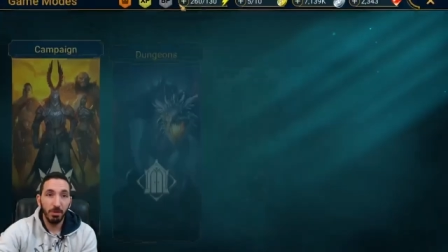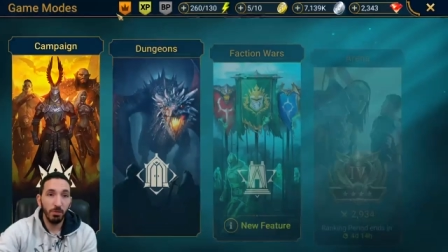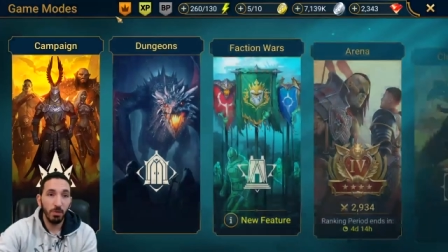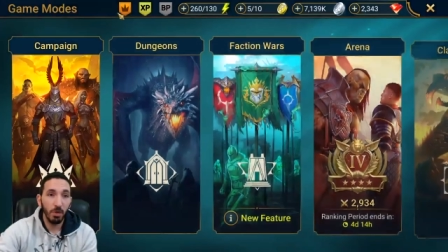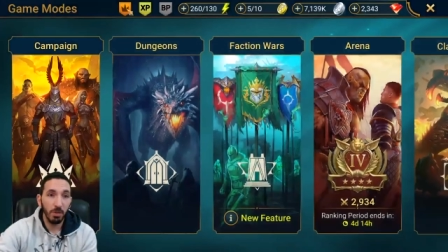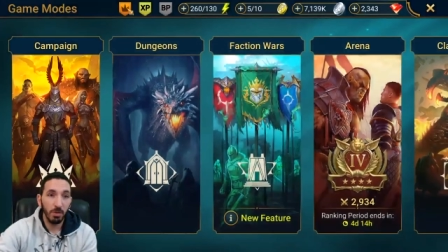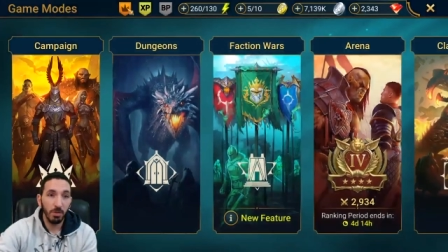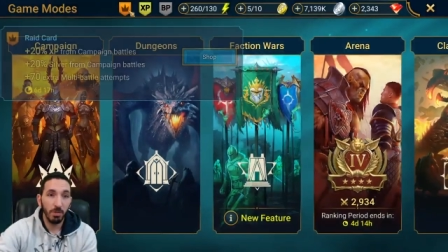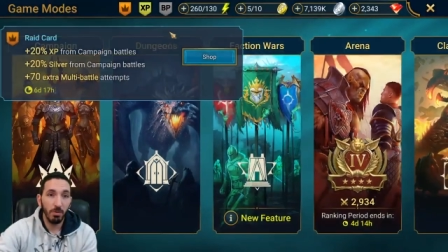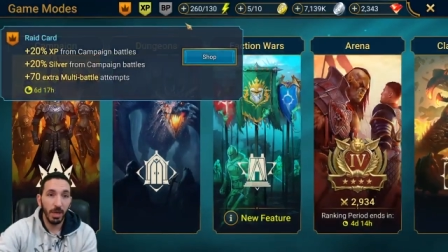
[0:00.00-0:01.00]
you've got
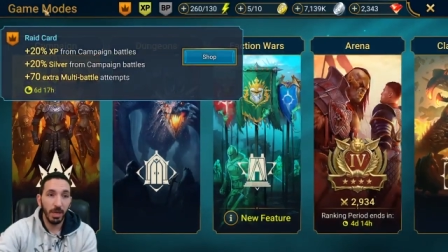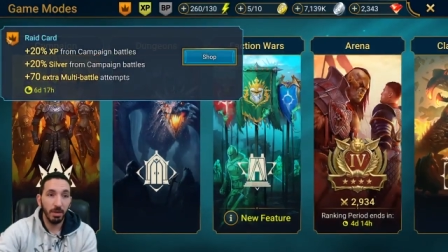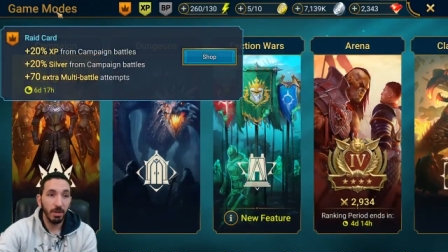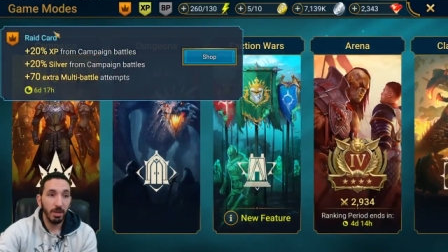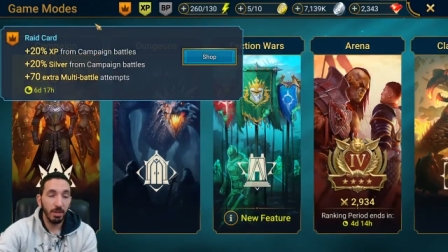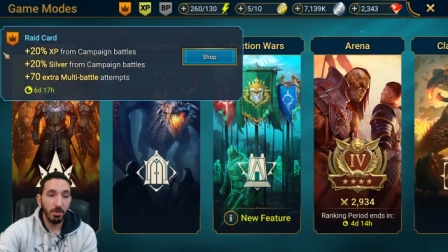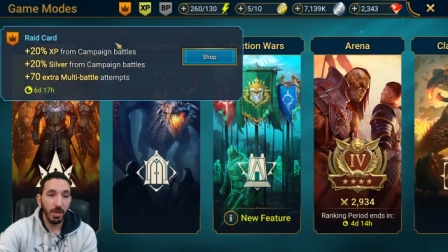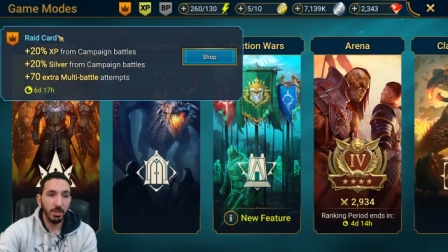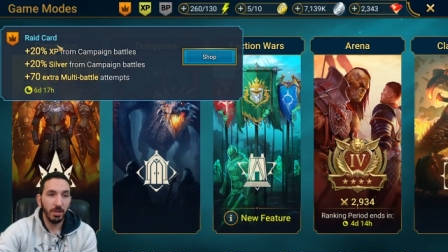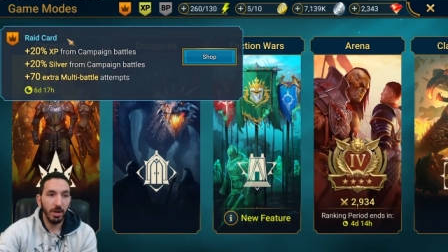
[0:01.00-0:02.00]
the
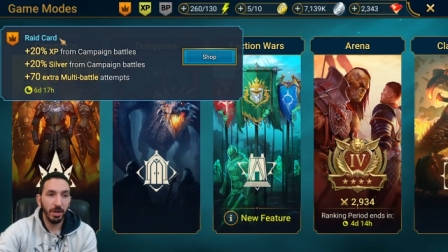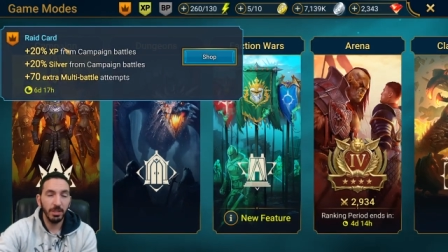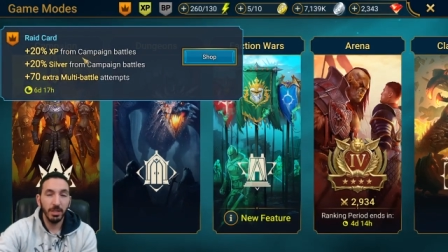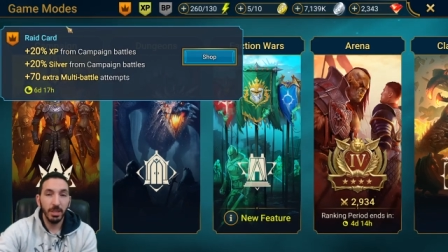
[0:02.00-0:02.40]
raid card,